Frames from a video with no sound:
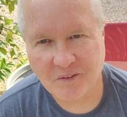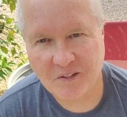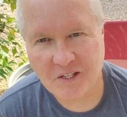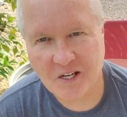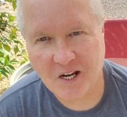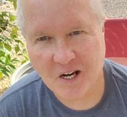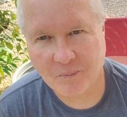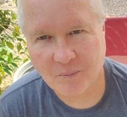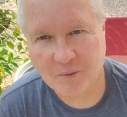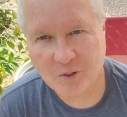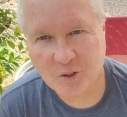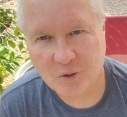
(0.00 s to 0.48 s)
the
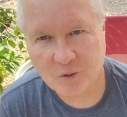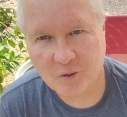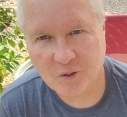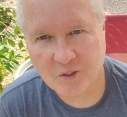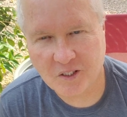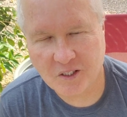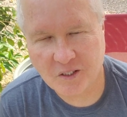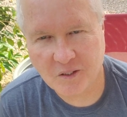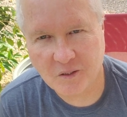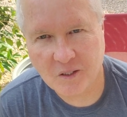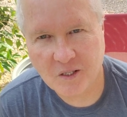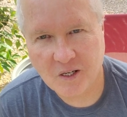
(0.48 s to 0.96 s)

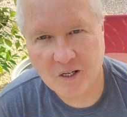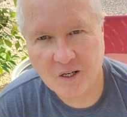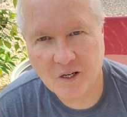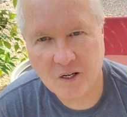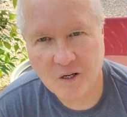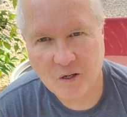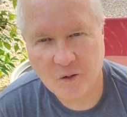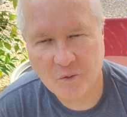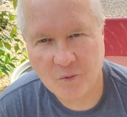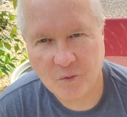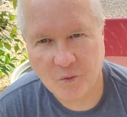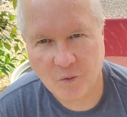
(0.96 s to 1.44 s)
opportunity
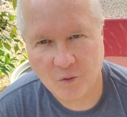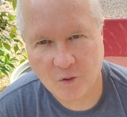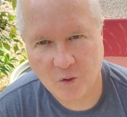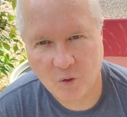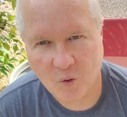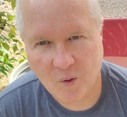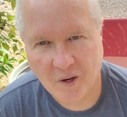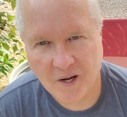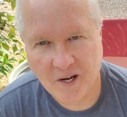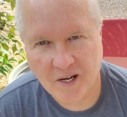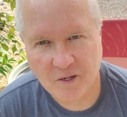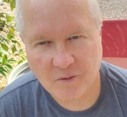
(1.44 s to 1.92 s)
for
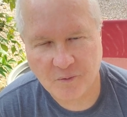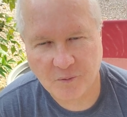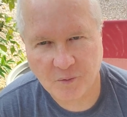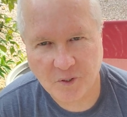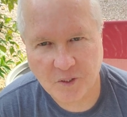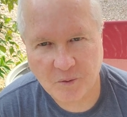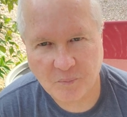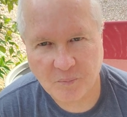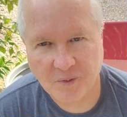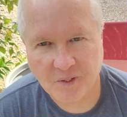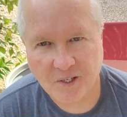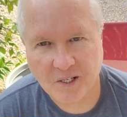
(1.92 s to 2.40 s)
quiet free
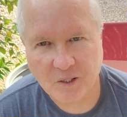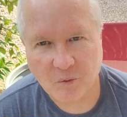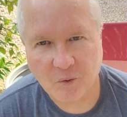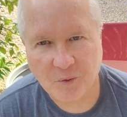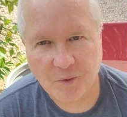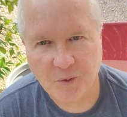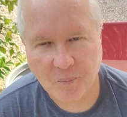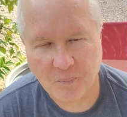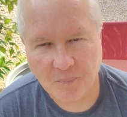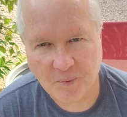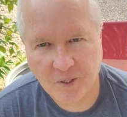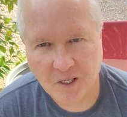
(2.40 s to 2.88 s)
play with
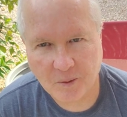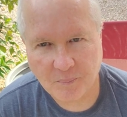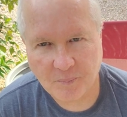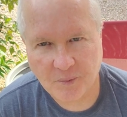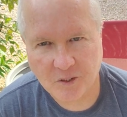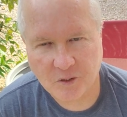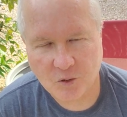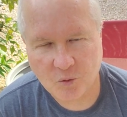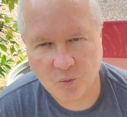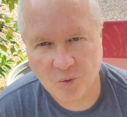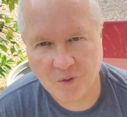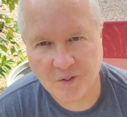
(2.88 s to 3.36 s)
the
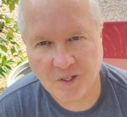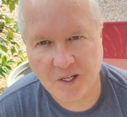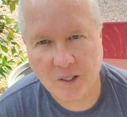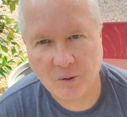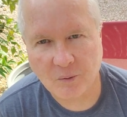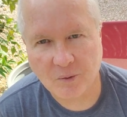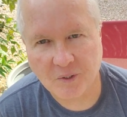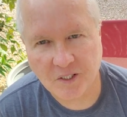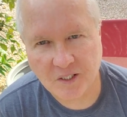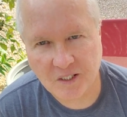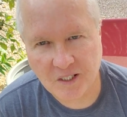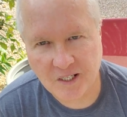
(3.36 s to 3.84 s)
puppets where they
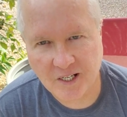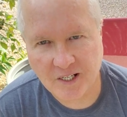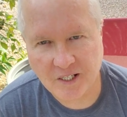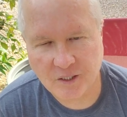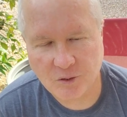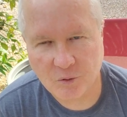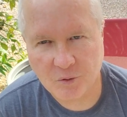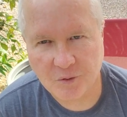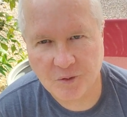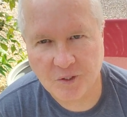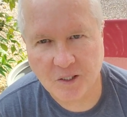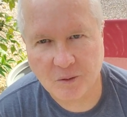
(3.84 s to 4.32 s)
would engage
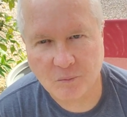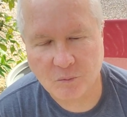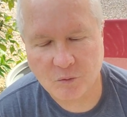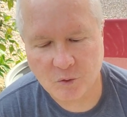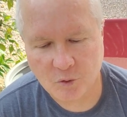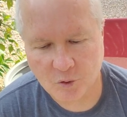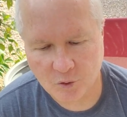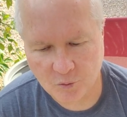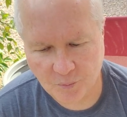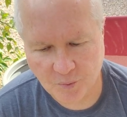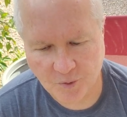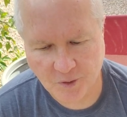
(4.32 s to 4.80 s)
with them, which
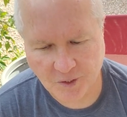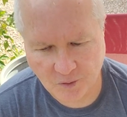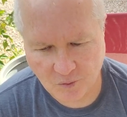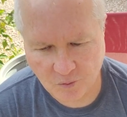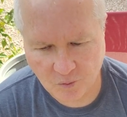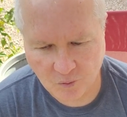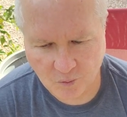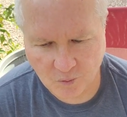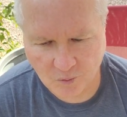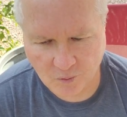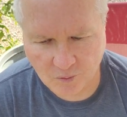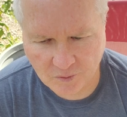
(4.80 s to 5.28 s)
is pretty
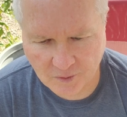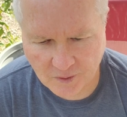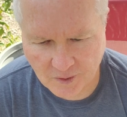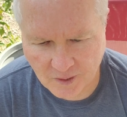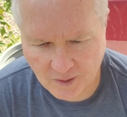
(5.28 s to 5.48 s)
cool.